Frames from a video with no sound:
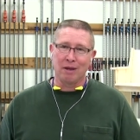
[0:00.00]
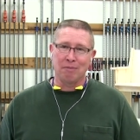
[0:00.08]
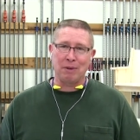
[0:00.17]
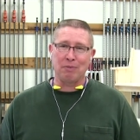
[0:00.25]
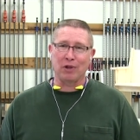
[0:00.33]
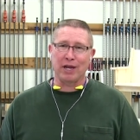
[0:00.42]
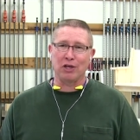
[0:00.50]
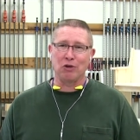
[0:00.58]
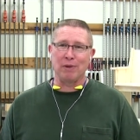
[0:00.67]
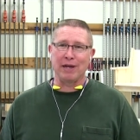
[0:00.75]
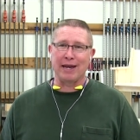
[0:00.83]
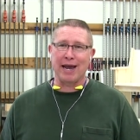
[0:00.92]
people like you
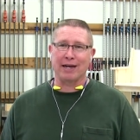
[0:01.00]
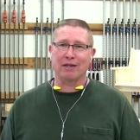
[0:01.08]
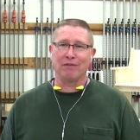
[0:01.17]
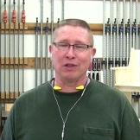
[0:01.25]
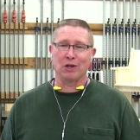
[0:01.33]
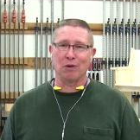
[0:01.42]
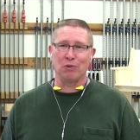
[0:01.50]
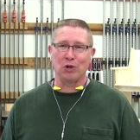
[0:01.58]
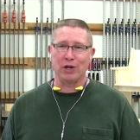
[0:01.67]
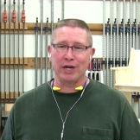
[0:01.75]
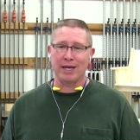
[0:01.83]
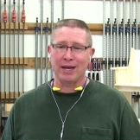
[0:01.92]
being active in the
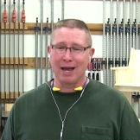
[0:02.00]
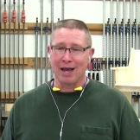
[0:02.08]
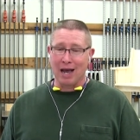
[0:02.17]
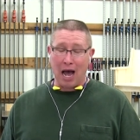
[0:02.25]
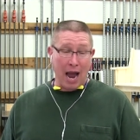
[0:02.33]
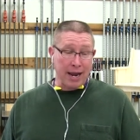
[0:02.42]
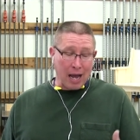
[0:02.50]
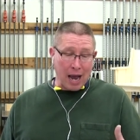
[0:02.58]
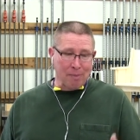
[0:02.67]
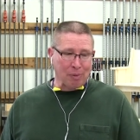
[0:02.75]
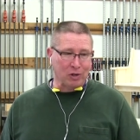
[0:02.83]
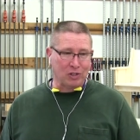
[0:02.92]
community. I,
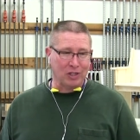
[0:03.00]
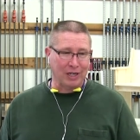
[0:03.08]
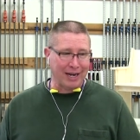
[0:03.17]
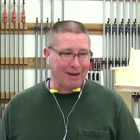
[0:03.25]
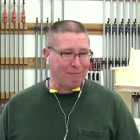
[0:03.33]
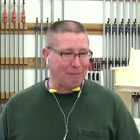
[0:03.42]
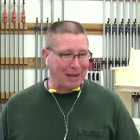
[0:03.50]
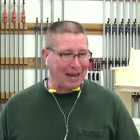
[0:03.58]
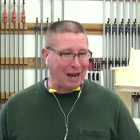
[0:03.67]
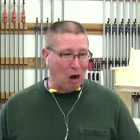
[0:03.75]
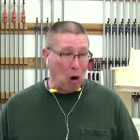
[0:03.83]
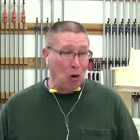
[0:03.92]
I personally have
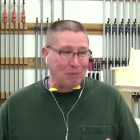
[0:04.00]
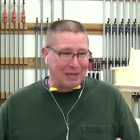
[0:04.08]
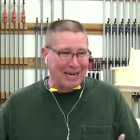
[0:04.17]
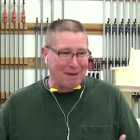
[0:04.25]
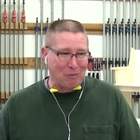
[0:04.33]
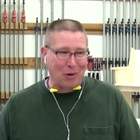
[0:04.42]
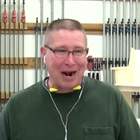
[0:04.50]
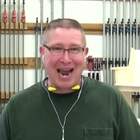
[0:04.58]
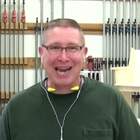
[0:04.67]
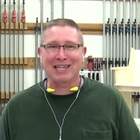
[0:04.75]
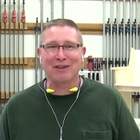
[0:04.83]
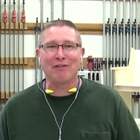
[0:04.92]
hope to get more
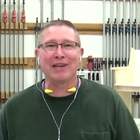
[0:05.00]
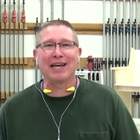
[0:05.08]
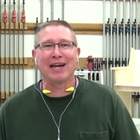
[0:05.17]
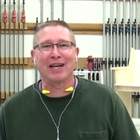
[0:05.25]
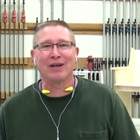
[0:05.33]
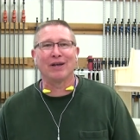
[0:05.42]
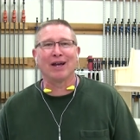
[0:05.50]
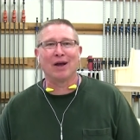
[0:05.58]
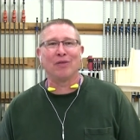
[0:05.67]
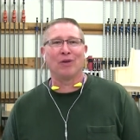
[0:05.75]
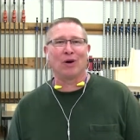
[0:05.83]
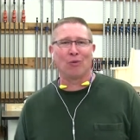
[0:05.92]
active again. I,
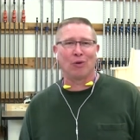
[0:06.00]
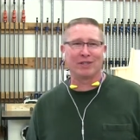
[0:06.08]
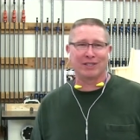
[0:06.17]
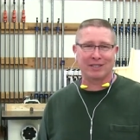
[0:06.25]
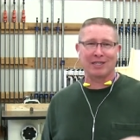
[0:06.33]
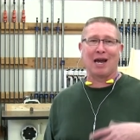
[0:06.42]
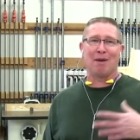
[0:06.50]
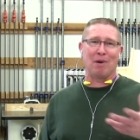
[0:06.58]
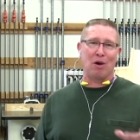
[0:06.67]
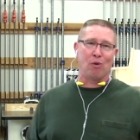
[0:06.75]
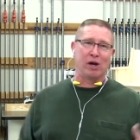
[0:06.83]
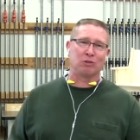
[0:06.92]
I, there was a time I
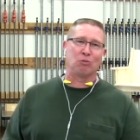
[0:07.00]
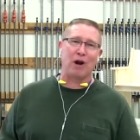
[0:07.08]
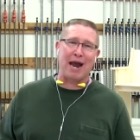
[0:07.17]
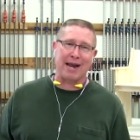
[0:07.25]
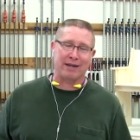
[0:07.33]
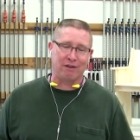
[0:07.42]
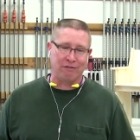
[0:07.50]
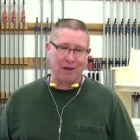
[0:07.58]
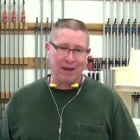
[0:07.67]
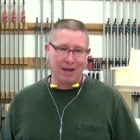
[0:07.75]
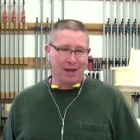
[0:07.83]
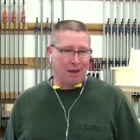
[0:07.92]
was more active,
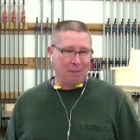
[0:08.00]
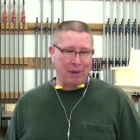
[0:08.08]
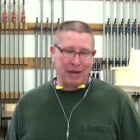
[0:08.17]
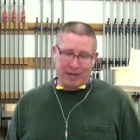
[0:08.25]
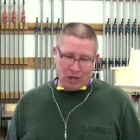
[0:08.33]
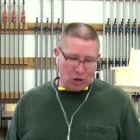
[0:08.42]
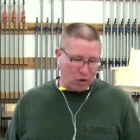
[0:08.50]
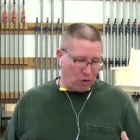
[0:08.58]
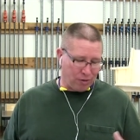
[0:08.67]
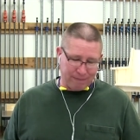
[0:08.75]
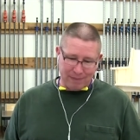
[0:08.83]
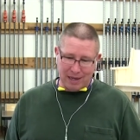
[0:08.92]
but you
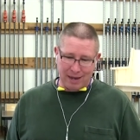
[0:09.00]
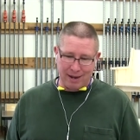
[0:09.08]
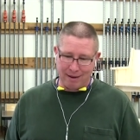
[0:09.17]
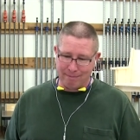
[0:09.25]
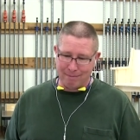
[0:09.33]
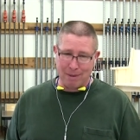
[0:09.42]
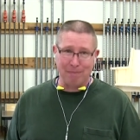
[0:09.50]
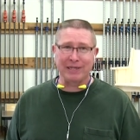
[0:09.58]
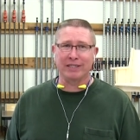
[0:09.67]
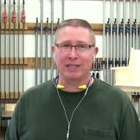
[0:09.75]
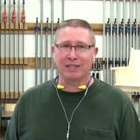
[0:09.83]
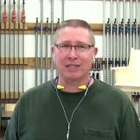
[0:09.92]
know um, my
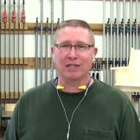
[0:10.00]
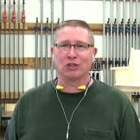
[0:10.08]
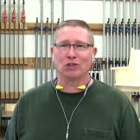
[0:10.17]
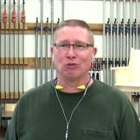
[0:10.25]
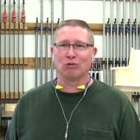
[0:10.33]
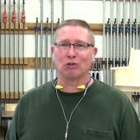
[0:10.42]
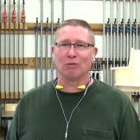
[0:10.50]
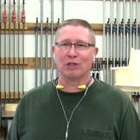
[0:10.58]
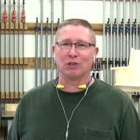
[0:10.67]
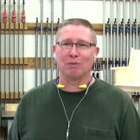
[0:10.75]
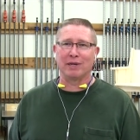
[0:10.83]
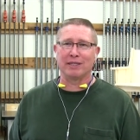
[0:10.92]
business consumes so
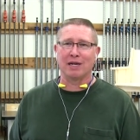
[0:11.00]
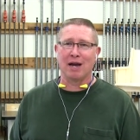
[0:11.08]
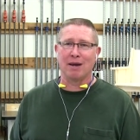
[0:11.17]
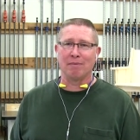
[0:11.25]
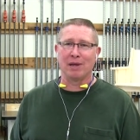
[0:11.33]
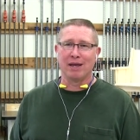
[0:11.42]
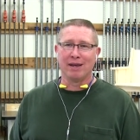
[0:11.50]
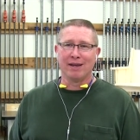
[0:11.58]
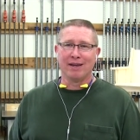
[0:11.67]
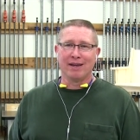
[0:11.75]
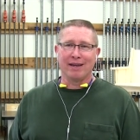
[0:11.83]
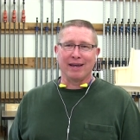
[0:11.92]
much of my time,
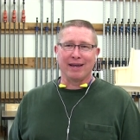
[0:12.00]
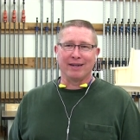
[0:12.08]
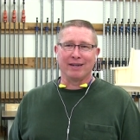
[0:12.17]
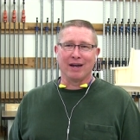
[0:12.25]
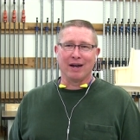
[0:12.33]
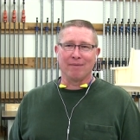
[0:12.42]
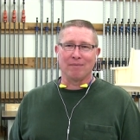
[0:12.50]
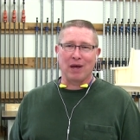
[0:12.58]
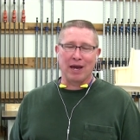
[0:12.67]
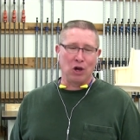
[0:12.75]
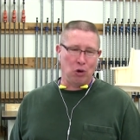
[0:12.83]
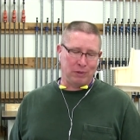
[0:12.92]
and uh,
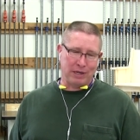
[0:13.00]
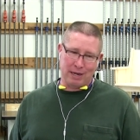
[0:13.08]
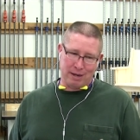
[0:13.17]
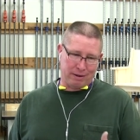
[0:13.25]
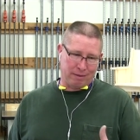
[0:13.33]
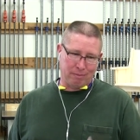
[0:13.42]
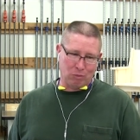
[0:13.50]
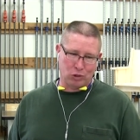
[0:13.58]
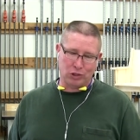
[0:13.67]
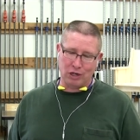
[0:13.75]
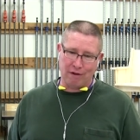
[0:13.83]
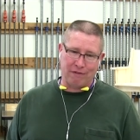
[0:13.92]
I hope to get more
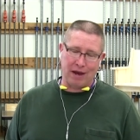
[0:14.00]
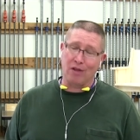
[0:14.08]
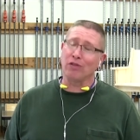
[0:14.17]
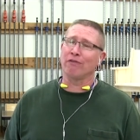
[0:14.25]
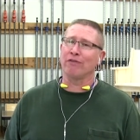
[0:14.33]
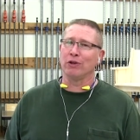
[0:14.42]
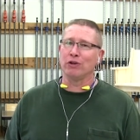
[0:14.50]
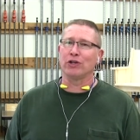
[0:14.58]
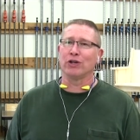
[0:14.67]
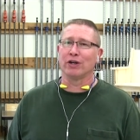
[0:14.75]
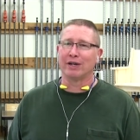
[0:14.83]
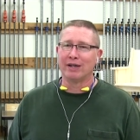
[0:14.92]
stuff out in the
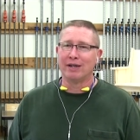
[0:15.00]
future.